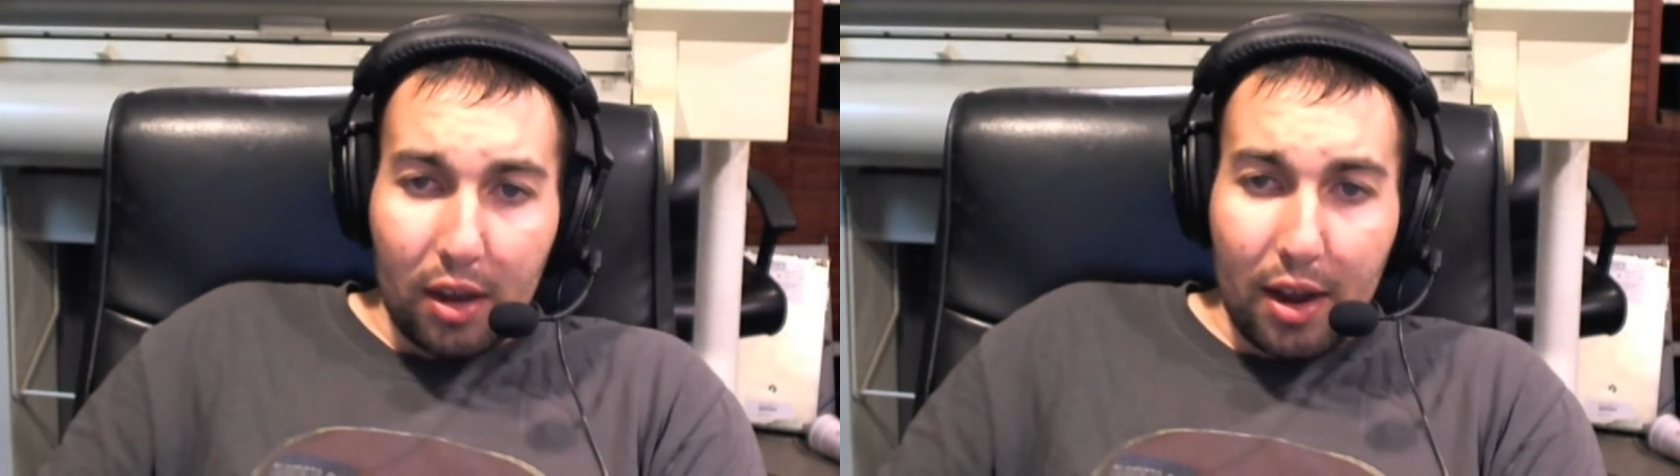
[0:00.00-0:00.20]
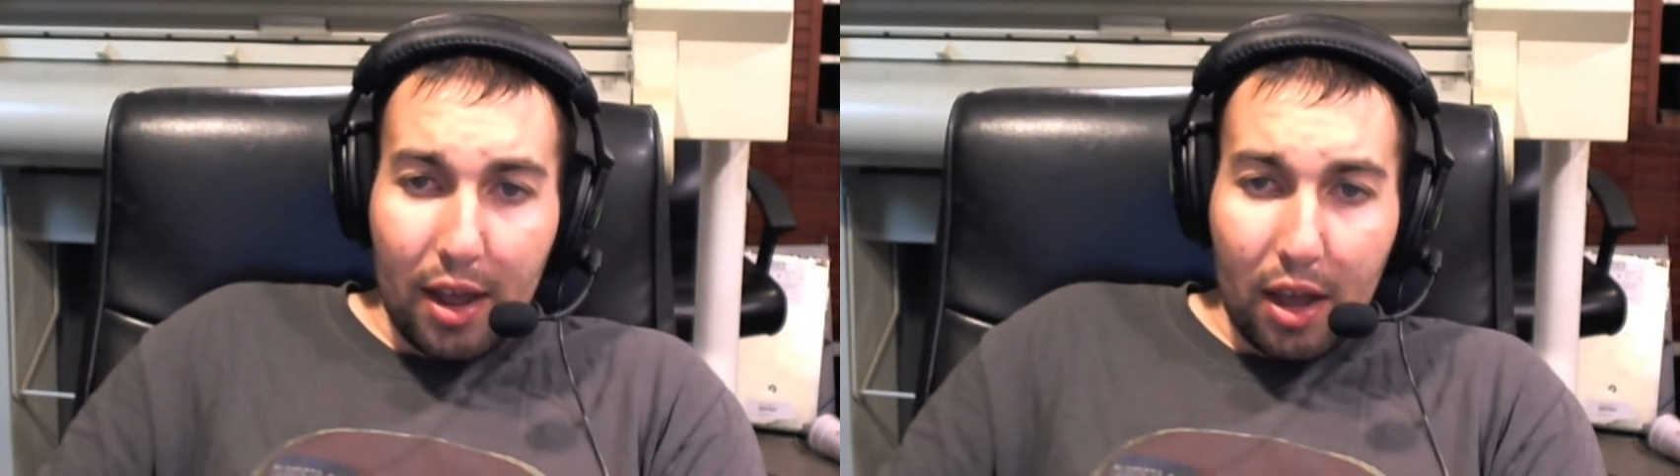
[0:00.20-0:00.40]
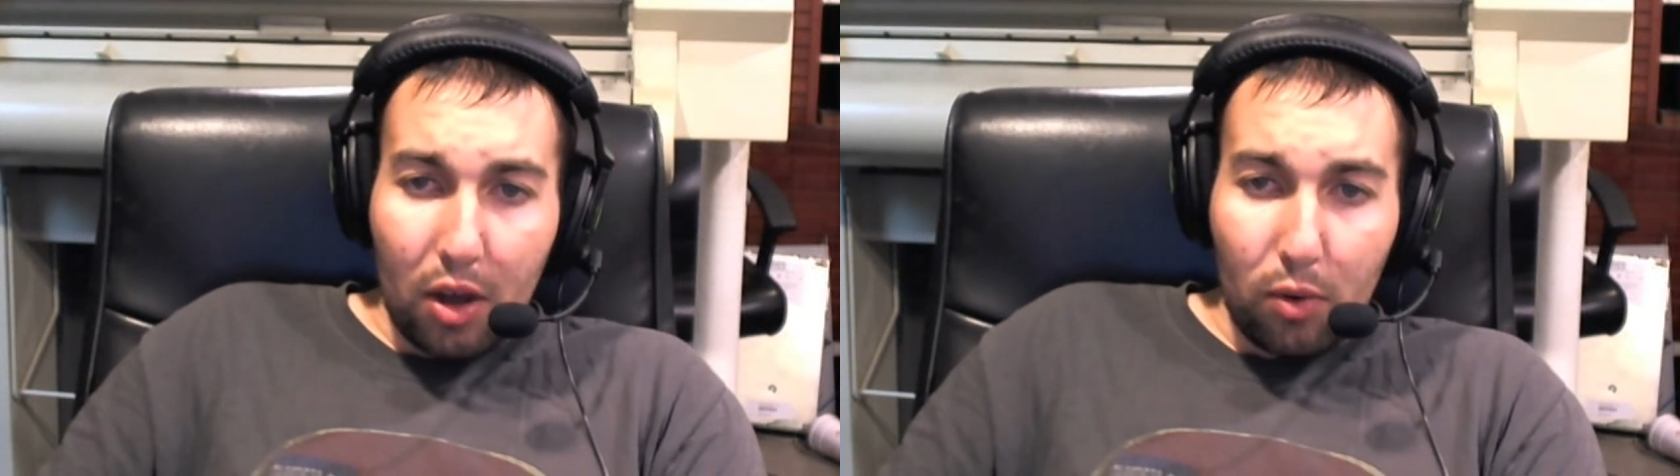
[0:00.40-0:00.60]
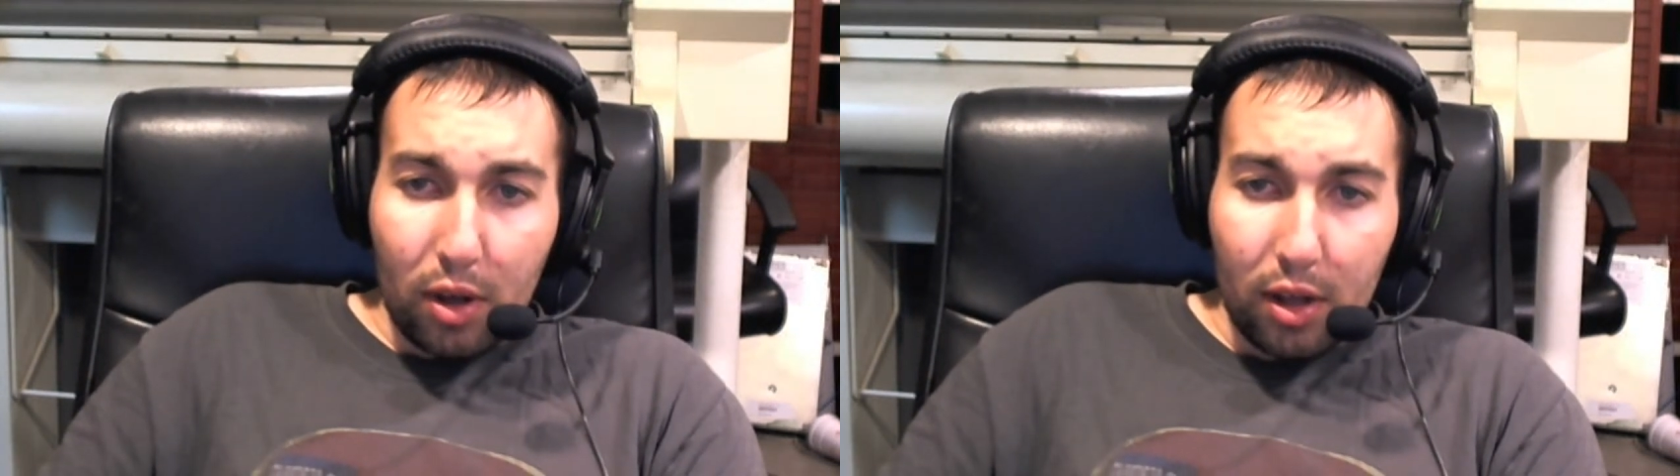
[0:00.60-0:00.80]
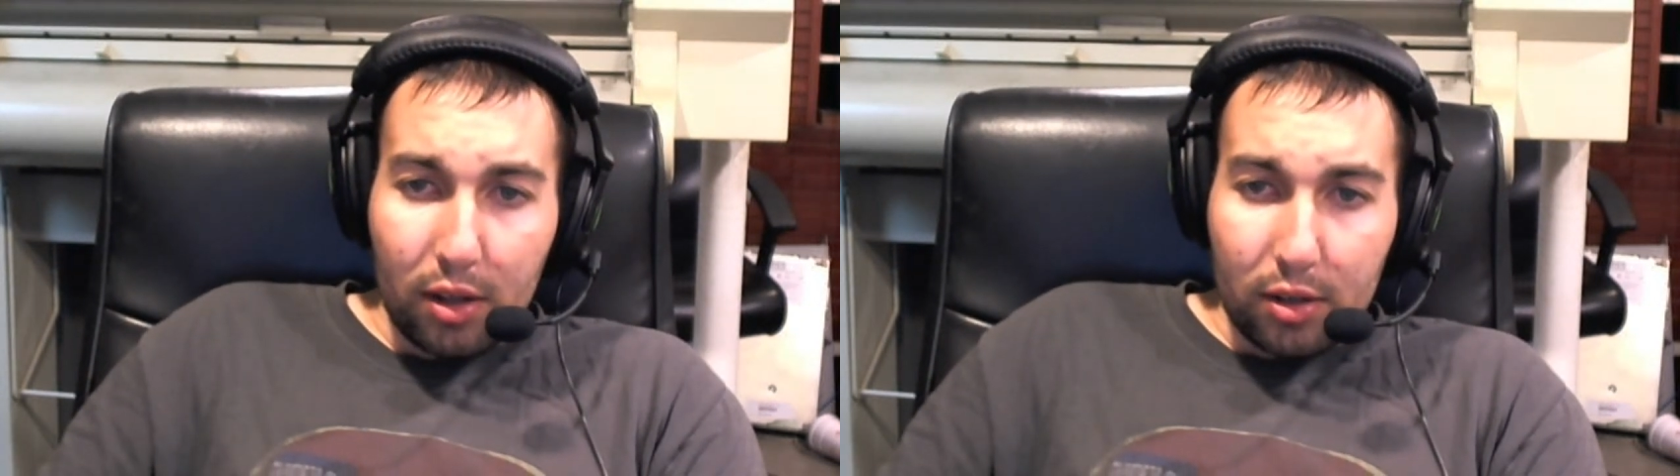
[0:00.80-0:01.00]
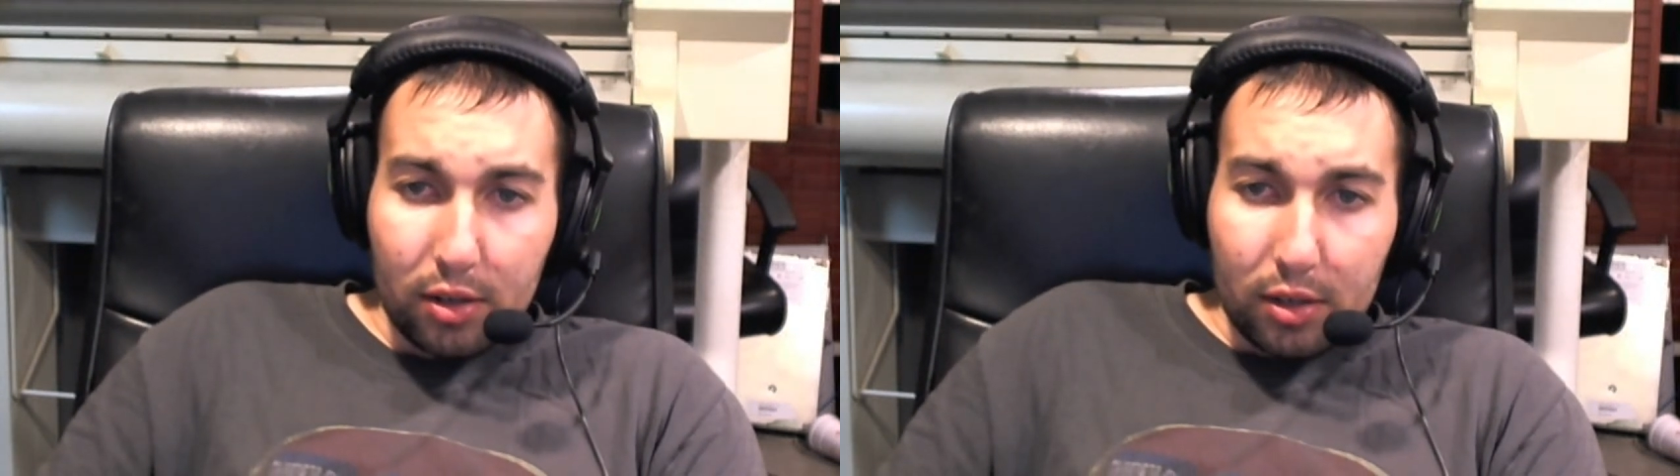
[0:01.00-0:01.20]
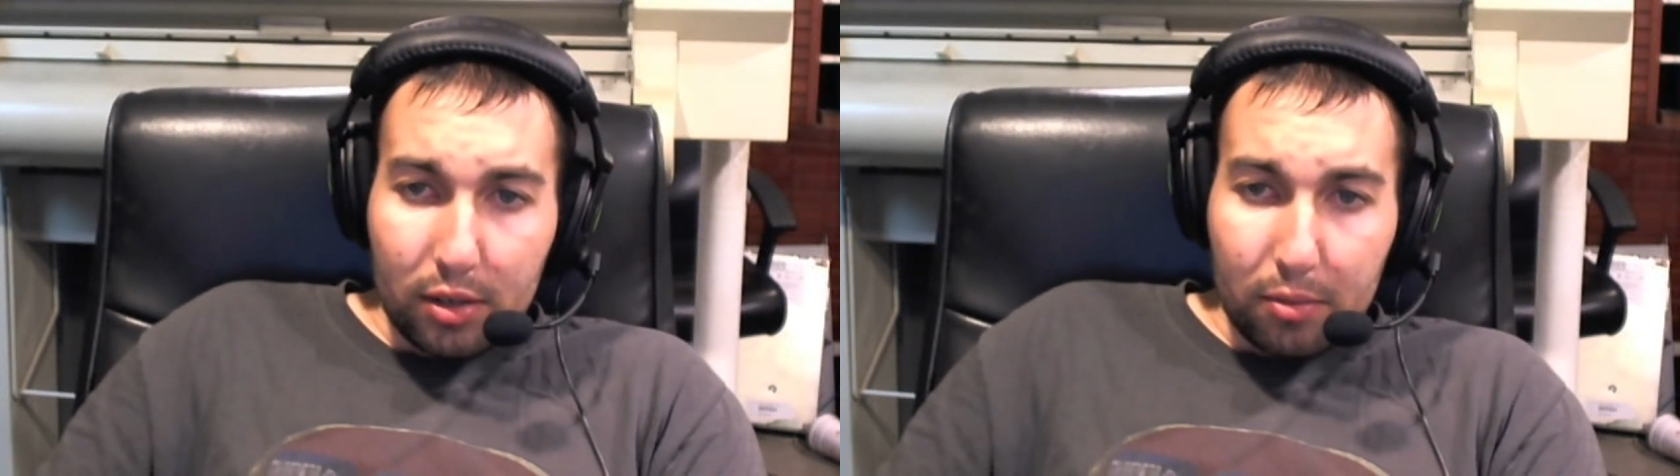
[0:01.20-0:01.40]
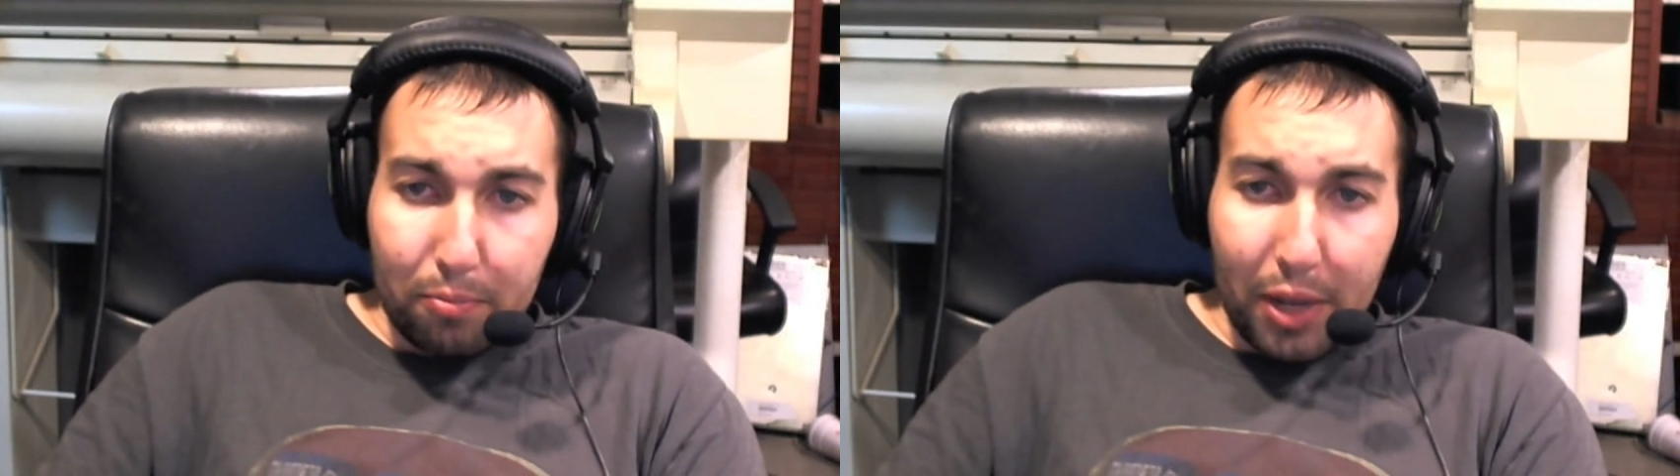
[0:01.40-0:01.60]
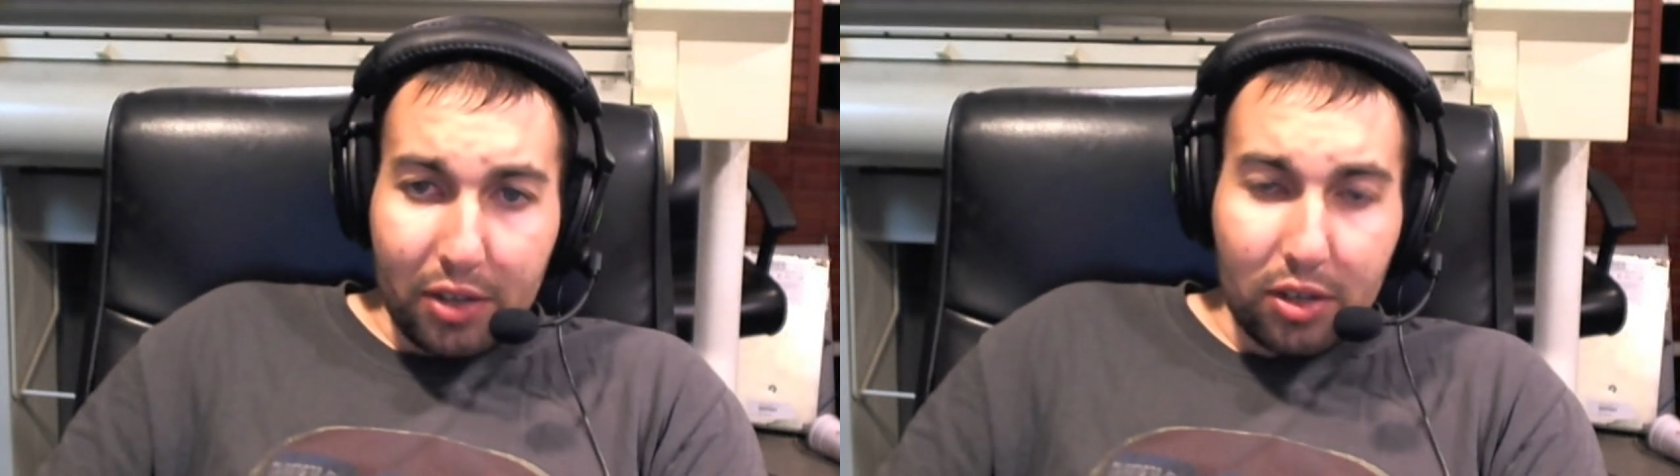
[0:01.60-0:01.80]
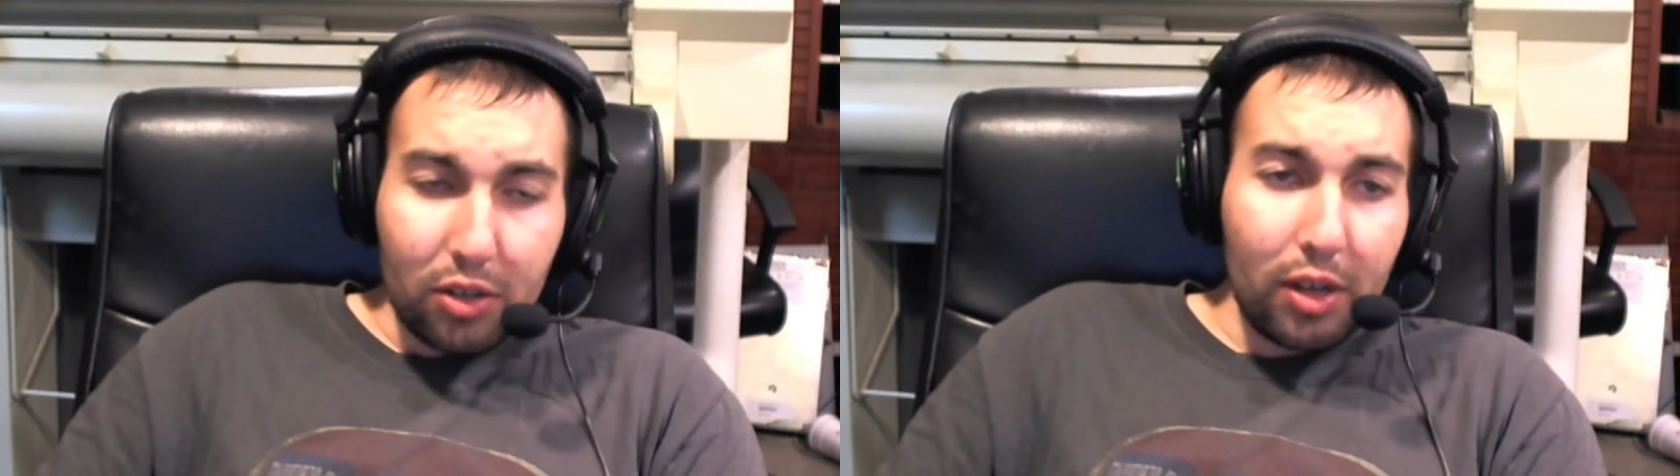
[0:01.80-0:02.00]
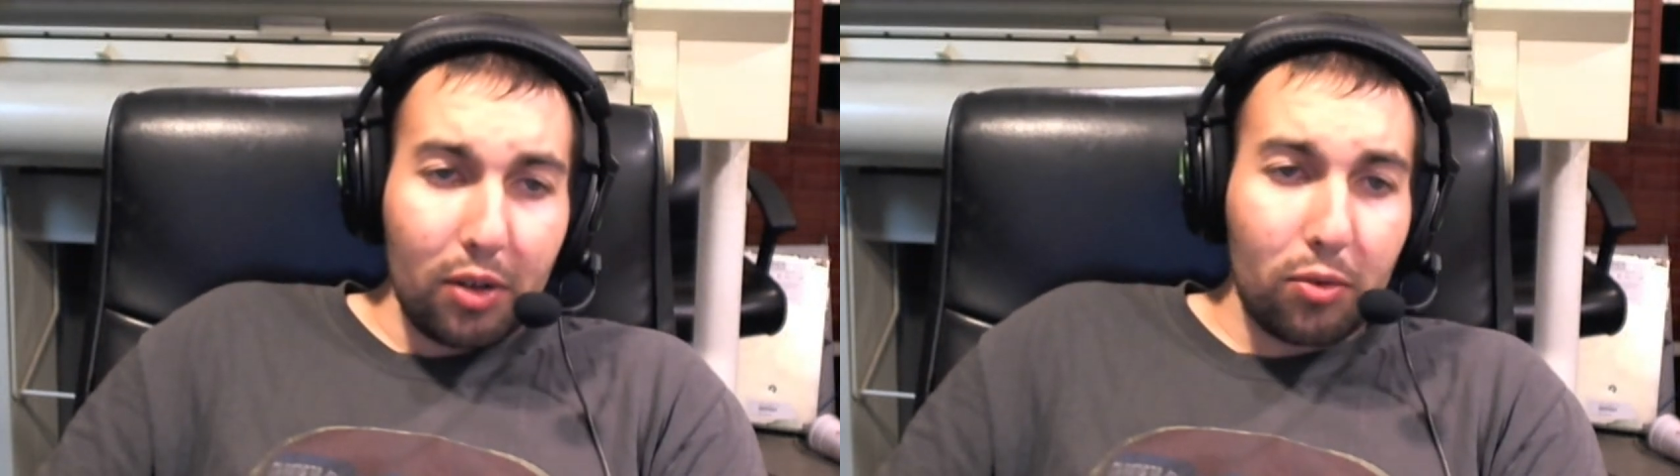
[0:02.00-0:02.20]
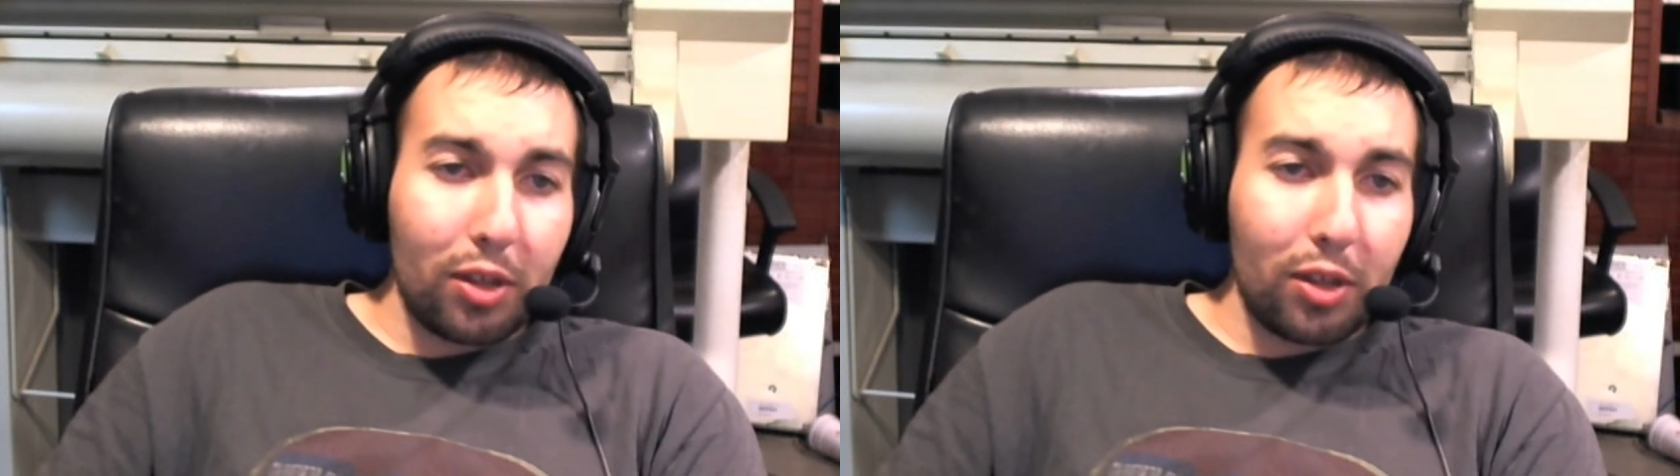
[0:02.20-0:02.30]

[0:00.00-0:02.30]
Now, basically,